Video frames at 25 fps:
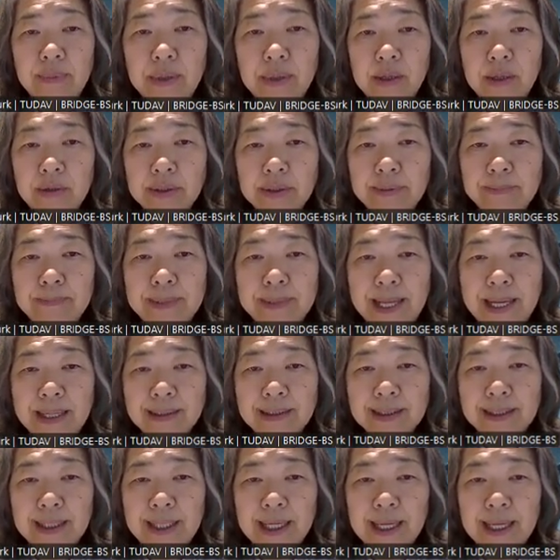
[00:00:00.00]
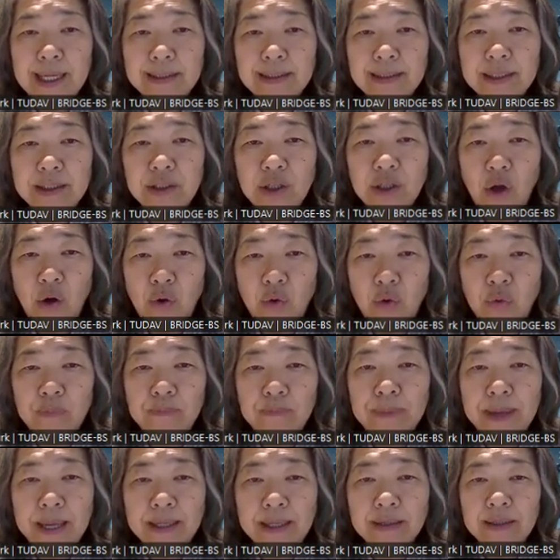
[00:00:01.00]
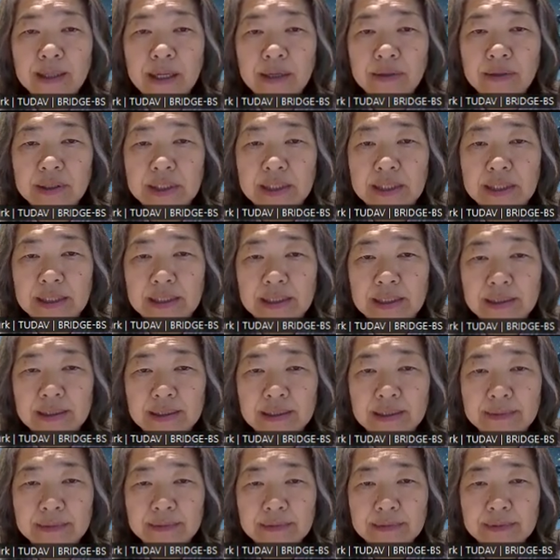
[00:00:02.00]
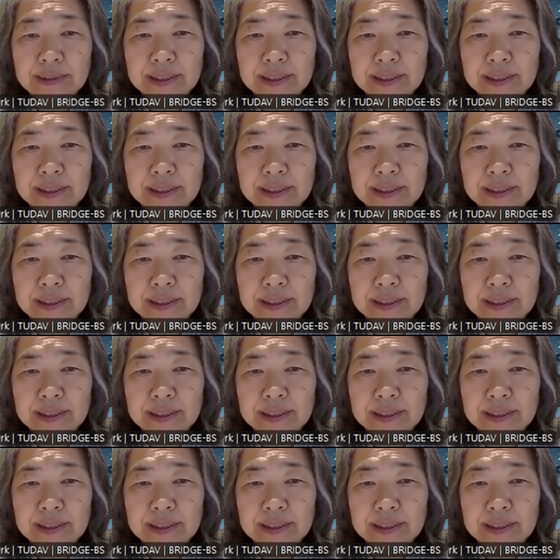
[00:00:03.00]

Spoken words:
Because the Black Sea has its own peculiarities